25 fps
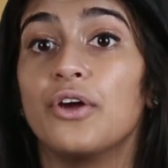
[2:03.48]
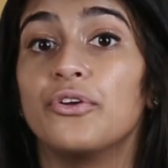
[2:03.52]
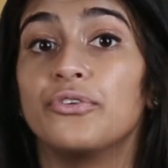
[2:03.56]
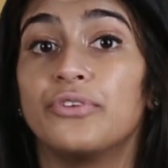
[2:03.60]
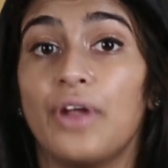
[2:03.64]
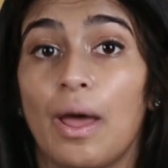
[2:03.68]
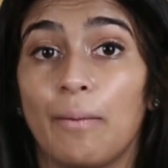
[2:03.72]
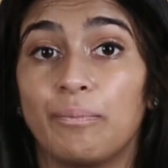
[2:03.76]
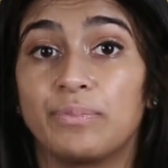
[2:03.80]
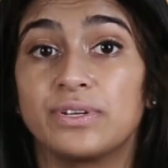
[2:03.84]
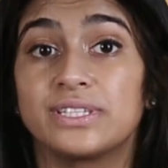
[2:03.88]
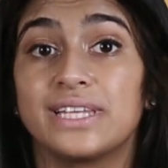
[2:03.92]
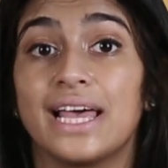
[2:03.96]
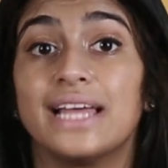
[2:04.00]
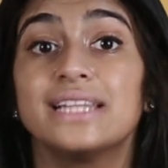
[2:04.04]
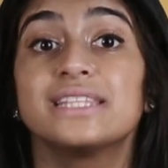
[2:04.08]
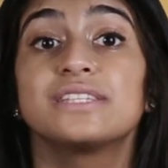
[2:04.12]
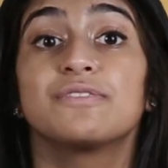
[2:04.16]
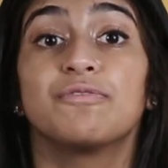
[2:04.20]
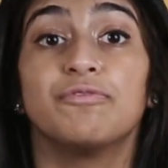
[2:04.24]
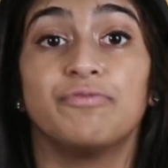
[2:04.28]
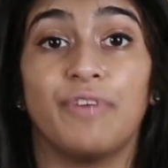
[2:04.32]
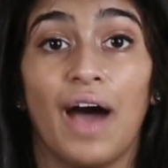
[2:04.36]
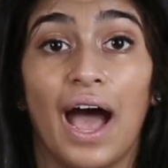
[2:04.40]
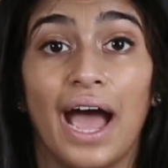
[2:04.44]

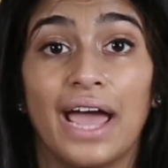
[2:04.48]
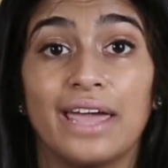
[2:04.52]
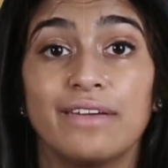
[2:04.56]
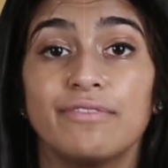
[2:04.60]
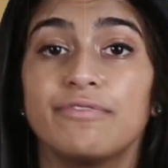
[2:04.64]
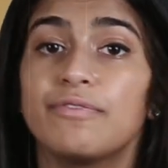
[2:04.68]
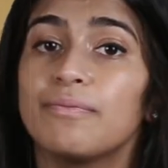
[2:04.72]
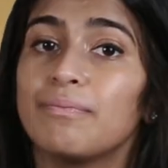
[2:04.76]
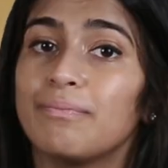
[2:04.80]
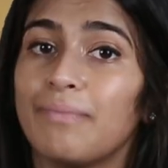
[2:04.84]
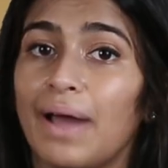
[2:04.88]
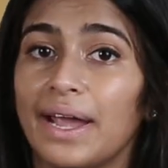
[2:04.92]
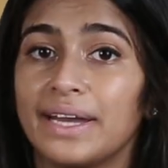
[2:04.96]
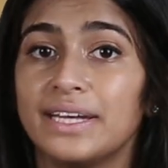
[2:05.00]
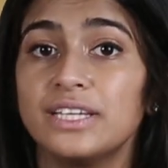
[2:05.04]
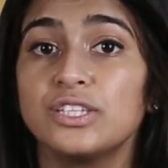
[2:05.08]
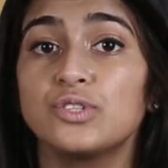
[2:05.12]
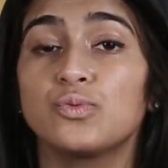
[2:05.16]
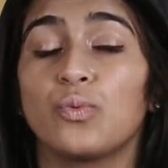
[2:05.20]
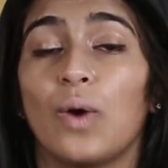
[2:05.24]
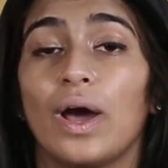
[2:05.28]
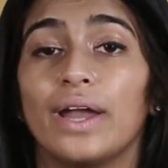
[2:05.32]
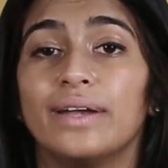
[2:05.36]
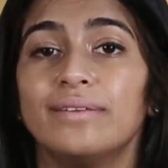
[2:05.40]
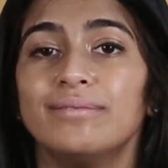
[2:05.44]
represents 5
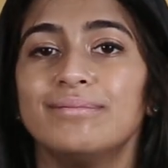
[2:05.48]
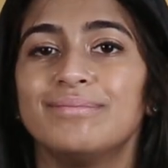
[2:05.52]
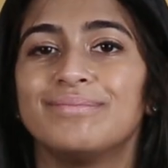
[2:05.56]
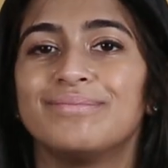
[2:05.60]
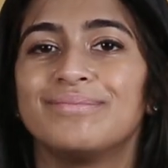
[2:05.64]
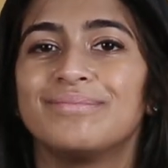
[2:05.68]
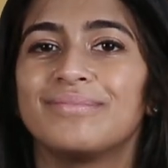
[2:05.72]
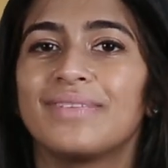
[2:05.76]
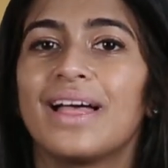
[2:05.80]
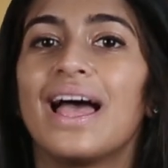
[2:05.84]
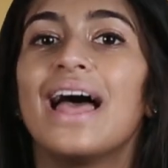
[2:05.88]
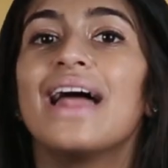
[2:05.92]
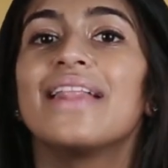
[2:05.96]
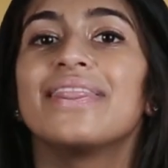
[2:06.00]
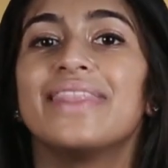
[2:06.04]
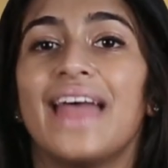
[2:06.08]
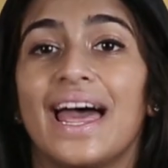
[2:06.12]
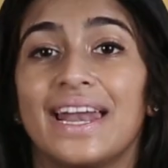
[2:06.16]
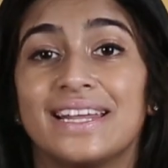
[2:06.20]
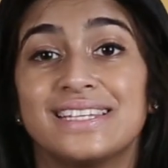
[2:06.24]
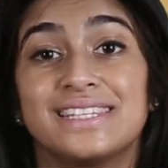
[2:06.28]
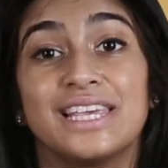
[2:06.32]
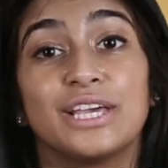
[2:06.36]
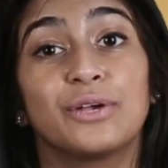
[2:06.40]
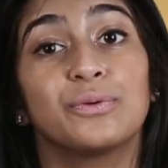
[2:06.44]
minus 1,
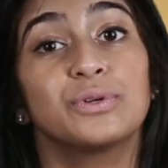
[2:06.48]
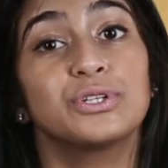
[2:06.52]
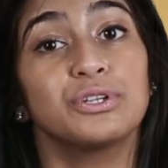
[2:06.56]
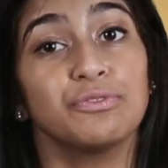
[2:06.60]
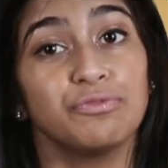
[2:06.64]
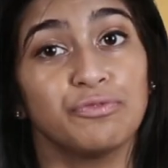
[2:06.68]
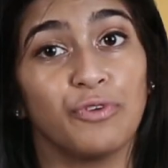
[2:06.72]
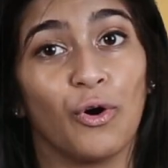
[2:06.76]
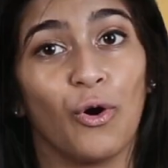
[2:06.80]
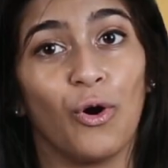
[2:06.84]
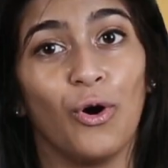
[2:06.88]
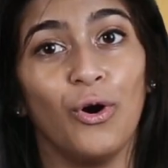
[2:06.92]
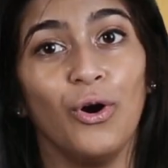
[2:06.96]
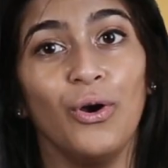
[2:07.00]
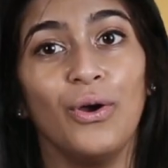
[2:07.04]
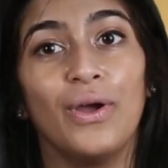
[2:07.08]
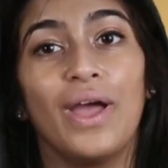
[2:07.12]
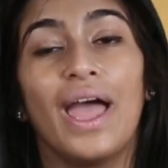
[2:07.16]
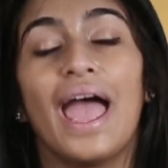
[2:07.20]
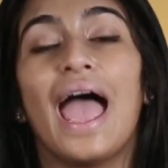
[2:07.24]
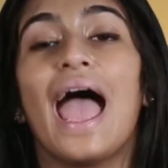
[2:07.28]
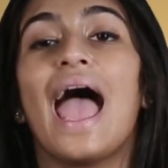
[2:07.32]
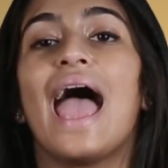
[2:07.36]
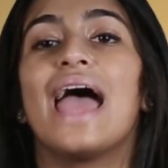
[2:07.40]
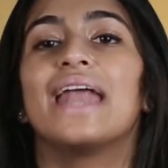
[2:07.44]
that is equal to 4,
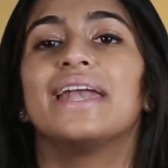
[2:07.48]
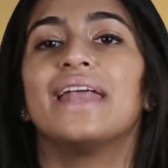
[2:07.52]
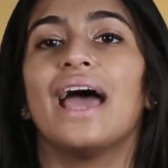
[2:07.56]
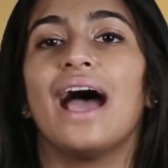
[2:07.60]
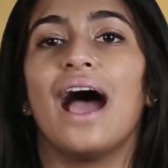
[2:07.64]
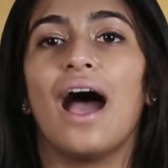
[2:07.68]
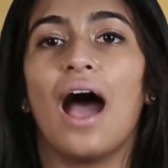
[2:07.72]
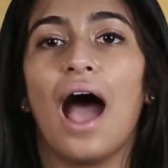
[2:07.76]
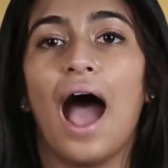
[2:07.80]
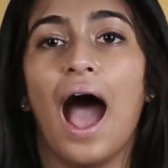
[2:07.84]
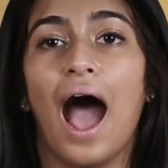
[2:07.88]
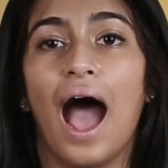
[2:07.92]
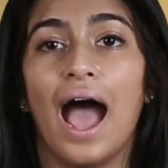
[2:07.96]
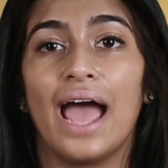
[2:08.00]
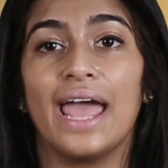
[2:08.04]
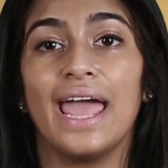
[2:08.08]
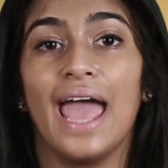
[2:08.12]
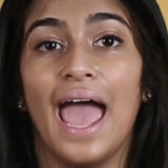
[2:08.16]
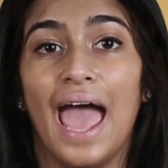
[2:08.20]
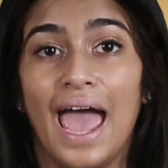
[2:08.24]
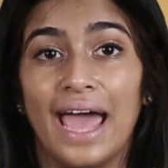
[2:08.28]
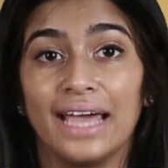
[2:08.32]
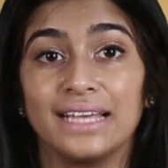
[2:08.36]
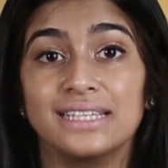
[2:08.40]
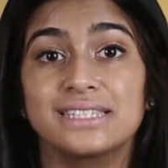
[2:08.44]
and
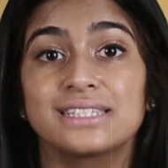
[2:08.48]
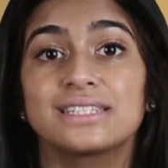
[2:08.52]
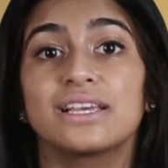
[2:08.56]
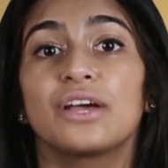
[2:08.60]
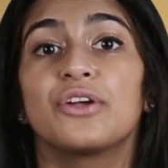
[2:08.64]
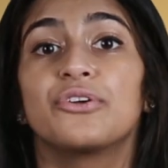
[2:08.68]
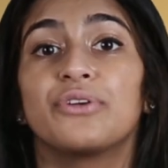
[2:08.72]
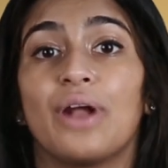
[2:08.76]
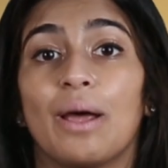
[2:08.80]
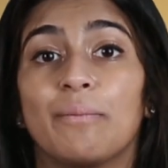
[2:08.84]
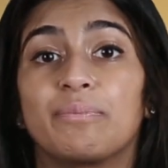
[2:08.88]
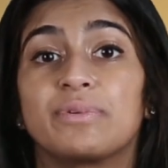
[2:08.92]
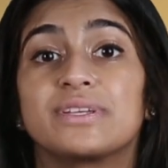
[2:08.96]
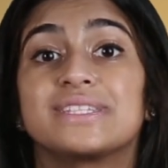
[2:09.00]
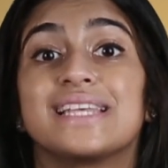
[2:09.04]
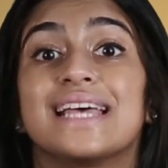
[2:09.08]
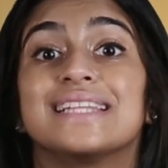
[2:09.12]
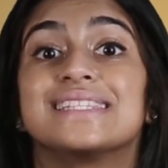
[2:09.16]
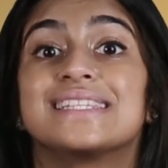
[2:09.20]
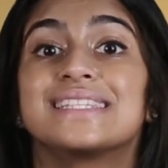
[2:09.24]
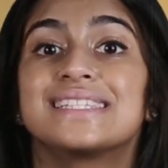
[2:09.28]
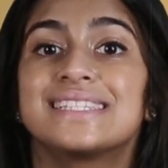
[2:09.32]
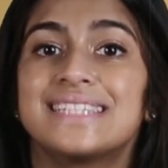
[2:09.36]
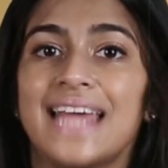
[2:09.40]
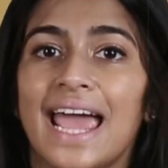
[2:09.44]
IX
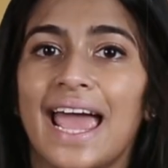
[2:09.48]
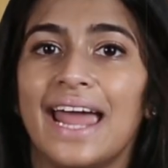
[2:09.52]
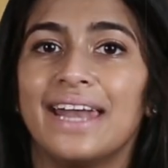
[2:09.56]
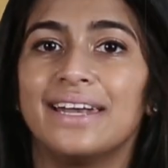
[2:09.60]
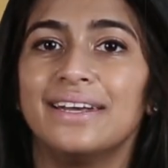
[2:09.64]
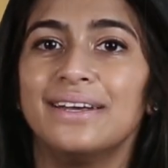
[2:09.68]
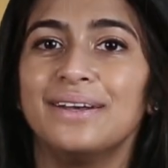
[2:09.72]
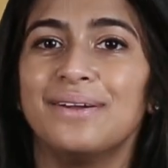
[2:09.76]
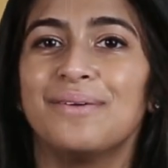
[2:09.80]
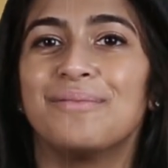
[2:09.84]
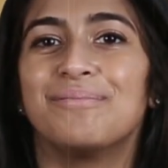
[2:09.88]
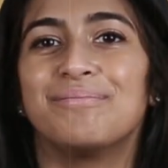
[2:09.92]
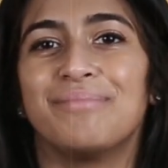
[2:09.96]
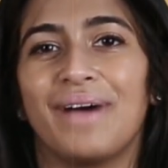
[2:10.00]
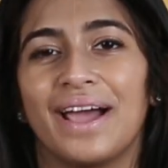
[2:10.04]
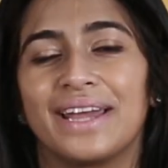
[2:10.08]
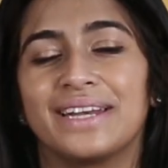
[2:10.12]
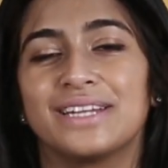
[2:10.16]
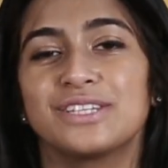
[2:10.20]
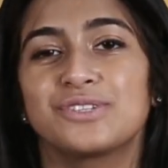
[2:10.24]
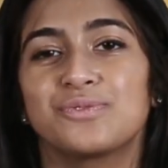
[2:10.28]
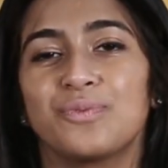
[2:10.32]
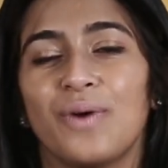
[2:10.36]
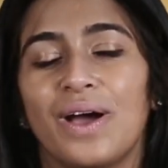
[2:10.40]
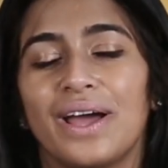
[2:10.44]
represents 10
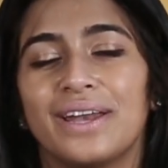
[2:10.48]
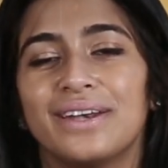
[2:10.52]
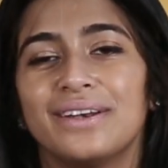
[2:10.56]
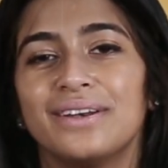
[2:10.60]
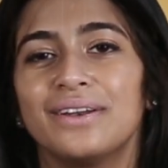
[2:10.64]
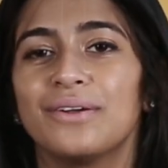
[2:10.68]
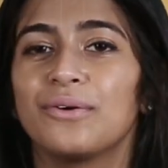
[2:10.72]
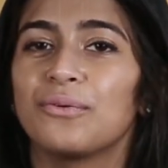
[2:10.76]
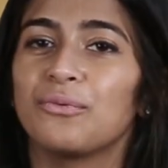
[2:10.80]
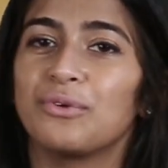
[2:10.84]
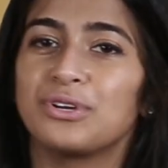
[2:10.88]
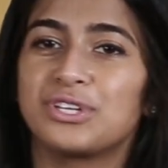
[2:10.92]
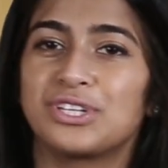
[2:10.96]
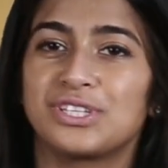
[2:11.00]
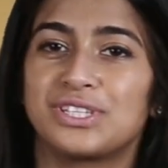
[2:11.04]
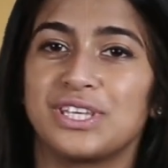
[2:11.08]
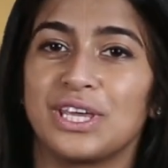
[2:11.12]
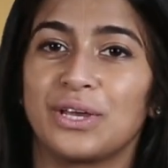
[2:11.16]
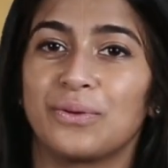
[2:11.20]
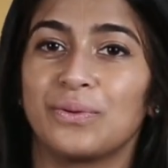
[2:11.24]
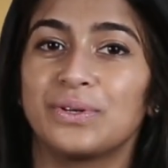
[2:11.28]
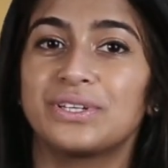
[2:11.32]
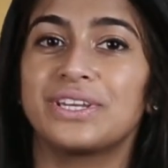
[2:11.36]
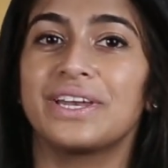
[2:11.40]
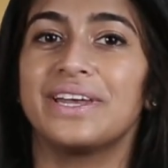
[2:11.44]
minus 1, which is
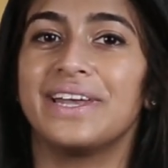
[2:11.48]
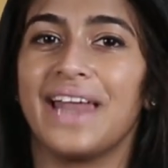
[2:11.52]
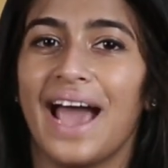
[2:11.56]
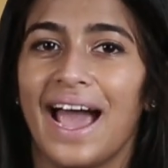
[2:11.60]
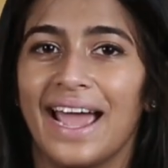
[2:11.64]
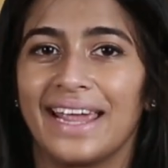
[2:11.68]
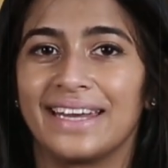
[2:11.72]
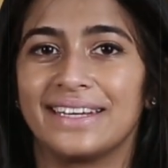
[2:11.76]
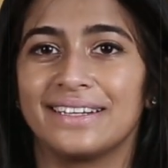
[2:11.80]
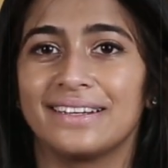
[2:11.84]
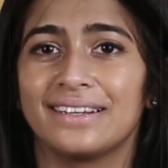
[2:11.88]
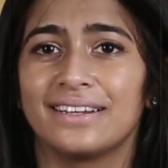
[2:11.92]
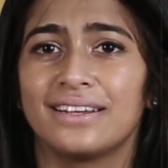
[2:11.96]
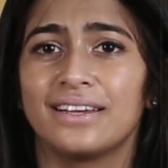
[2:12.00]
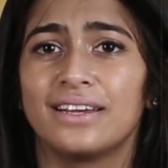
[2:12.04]
equal to 9.